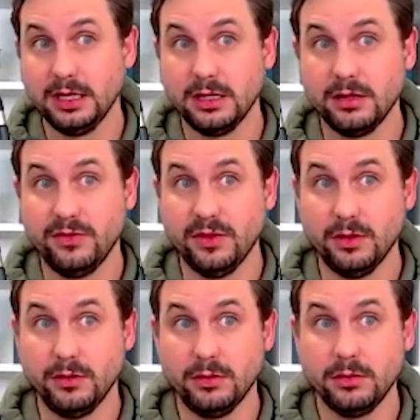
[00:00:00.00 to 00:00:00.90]
that
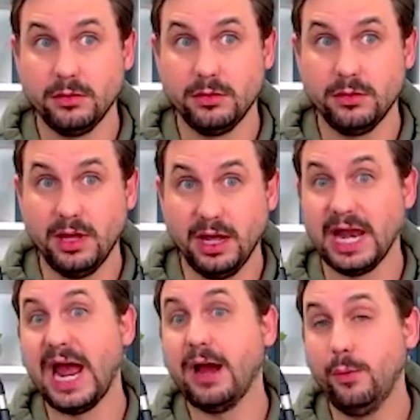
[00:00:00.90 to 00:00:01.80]

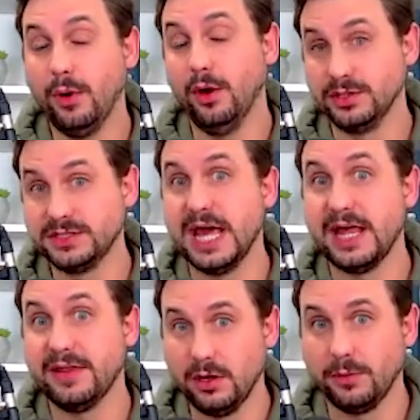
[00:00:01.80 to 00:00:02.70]
allow us then
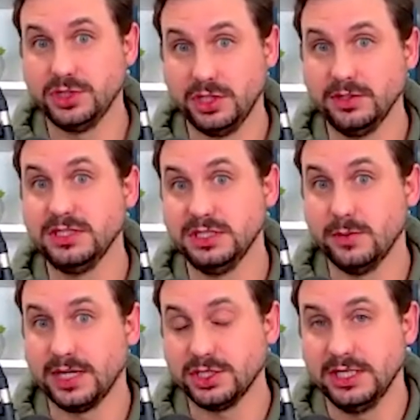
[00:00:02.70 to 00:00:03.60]
the opportunity to
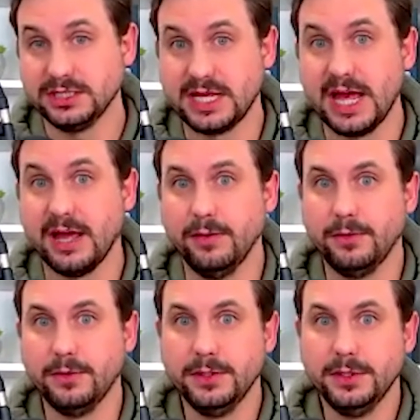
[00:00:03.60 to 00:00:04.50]
actually scale.
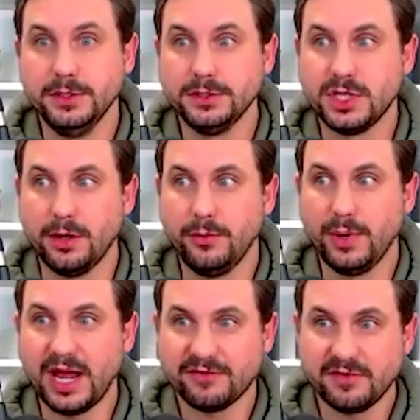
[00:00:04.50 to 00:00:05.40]
So we
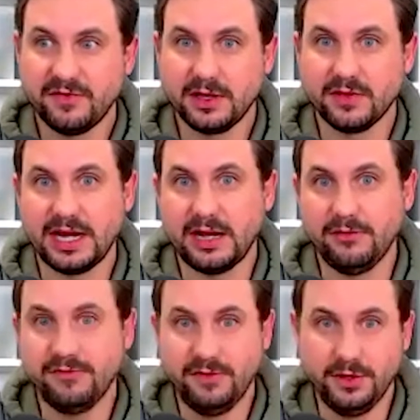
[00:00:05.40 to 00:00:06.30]
have to figure that out
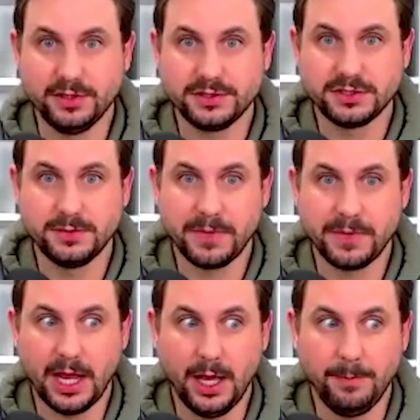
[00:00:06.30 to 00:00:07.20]
first
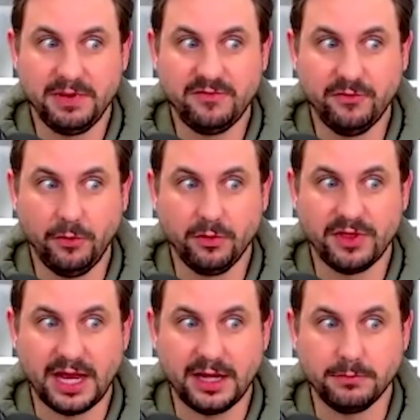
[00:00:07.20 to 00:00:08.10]
before
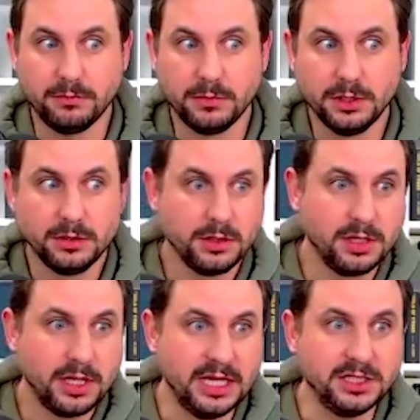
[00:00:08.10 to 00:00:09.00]
then
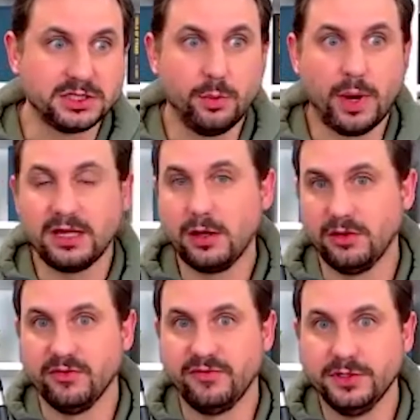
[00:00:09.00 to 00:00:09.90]
in some way kind of
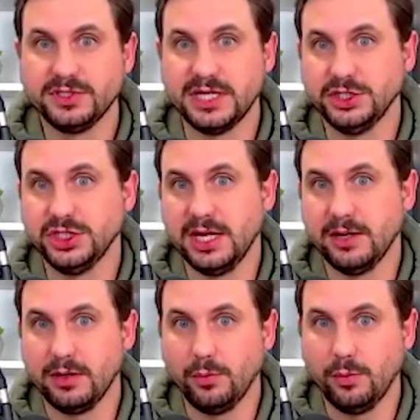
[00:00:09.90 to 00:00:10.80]
reverse
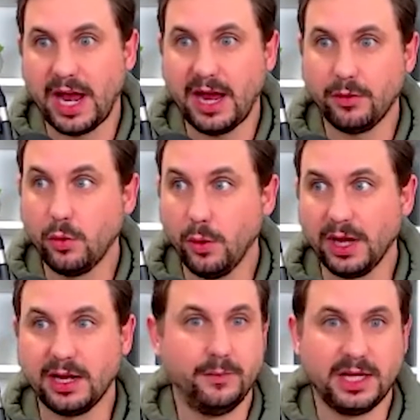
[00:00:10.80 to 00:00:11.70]
engineering how
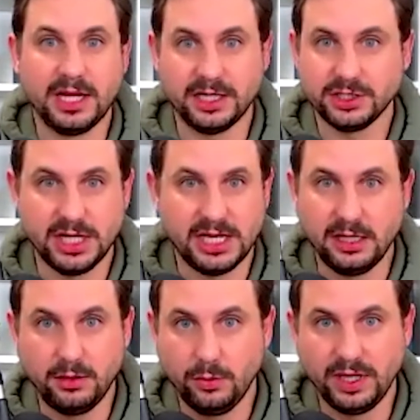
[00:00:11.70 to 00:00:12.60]
quickly we
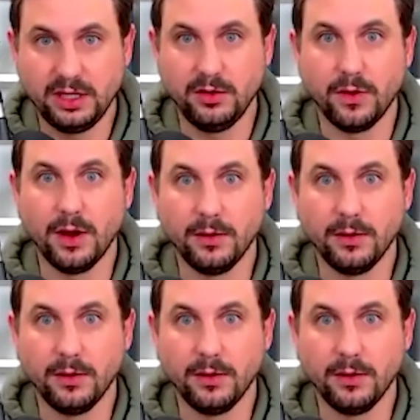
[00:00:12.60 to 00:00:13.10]
can grow.